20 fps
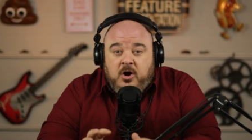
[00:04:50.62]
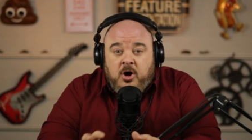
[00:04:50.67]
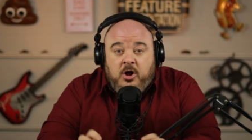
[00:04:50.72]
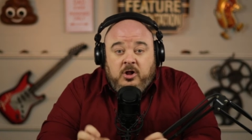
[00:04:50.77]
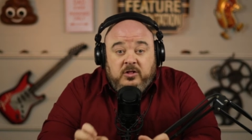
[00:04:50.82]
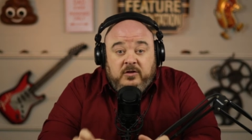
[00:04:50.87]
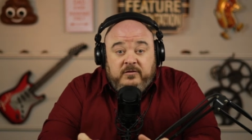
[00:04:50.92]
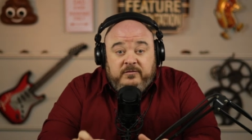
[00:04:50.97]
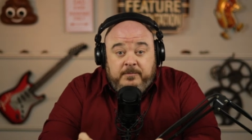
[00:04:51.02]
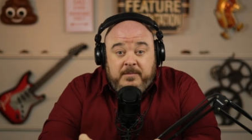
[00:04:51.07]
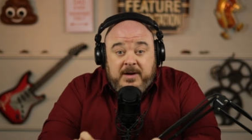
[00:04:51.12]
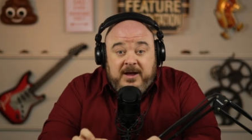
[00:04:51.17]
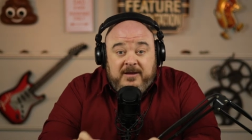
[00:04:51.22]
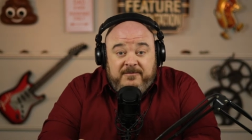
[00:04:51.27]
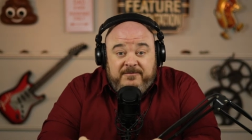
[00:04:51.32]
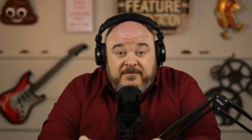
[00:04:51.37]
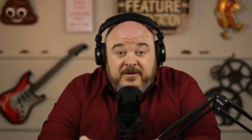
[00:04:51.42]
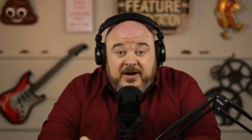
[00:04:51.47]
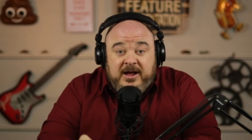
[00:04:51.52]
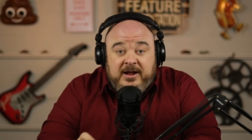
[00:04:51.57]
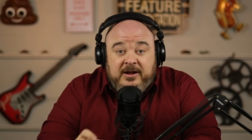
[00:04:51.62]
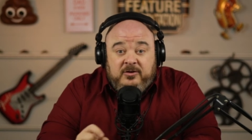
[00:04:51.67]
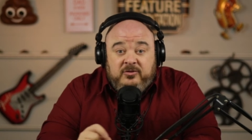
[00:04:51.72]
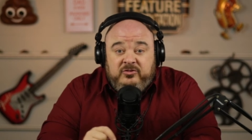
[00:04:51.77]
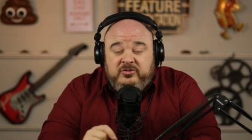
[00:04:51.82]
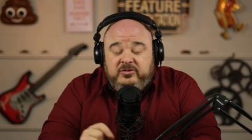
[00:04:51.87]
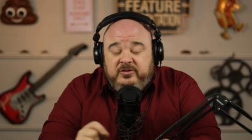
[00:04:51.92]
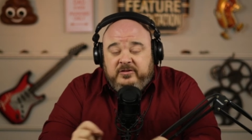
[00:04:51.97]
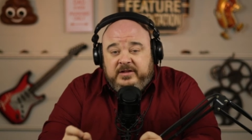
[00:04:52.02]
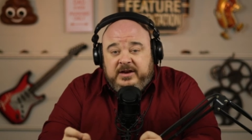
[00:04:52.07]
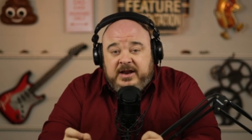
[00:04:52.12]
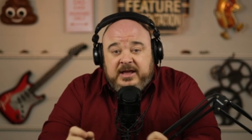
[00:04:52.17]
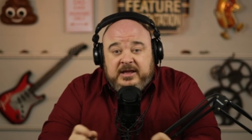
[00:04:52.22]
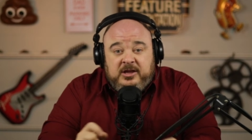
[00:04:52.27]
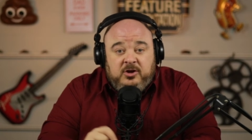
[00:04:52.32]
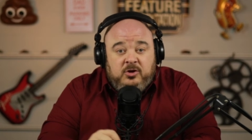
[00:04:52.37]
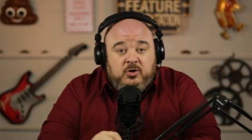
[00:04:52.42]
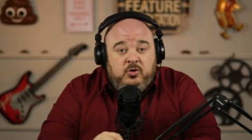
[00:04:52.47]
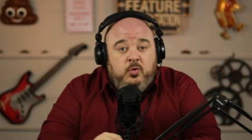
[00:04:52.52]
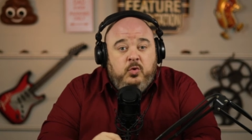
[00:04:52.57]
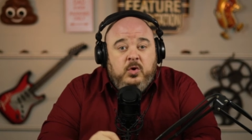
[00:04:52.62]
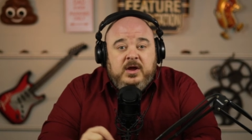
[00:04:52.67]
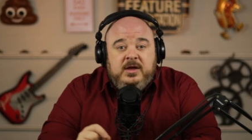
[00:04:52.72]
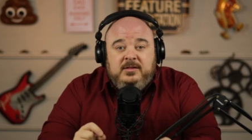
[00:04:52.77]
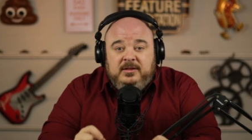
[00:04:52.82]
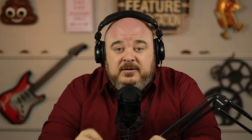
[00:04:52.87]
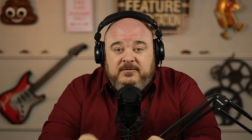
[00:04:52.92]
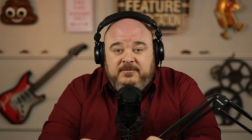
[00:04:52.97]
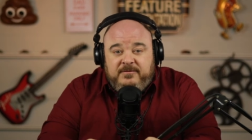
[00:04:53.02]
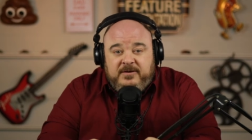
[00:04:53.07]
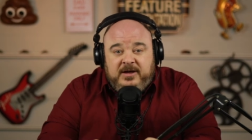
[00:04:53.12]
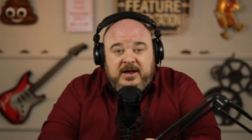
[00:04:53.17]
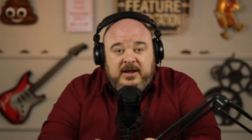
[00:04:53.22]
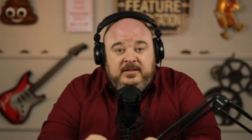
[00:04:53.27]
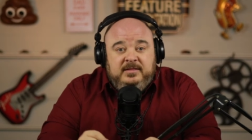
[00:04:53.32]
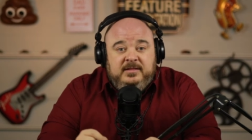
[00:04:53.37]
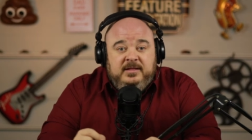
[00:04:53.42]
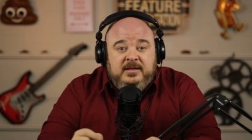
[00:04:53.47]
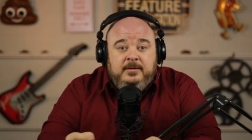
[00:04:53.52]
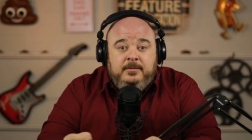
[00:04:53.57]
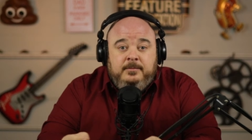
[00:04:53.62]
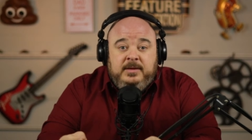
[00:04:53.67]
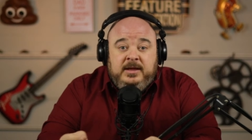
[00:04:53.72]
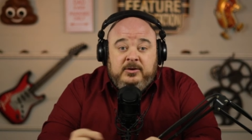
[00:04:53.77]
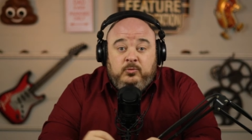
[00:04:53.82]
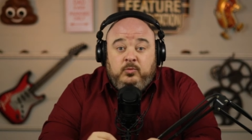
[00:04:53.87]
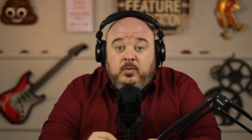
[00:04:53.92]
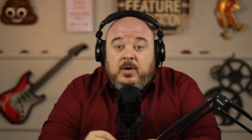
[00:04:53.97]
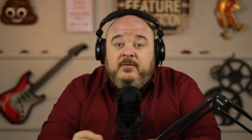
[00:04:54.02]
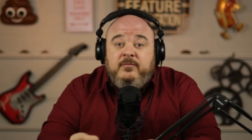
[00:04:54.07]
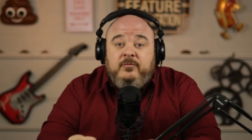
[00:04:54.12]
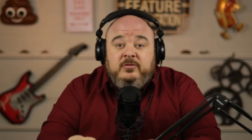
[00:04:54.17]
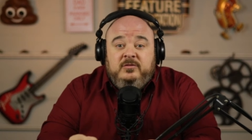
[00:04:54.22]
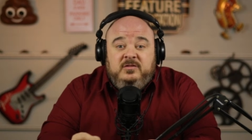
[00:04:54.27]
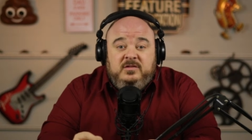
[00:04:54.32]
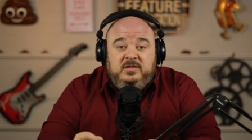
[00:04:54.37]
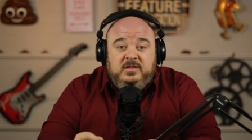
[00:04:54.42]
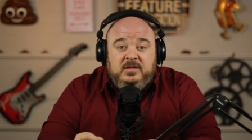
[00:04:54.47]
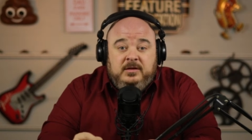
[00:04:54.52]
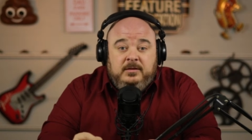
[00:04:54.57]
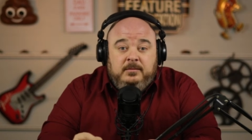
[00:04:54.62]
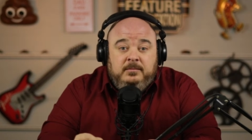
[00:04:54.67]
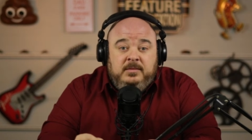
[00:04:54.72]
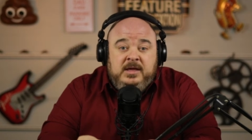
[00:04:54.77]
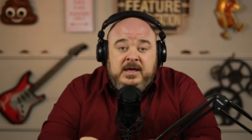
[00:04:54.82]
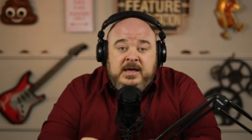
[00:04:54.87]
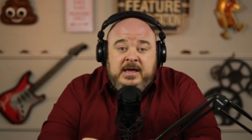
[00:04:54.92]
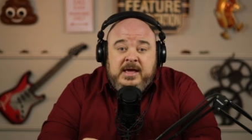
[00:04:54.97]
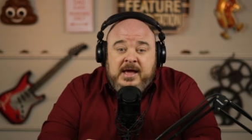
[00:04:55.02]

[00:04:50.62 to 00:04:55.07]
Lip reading: all of my files so that I can quickly find them and reference them.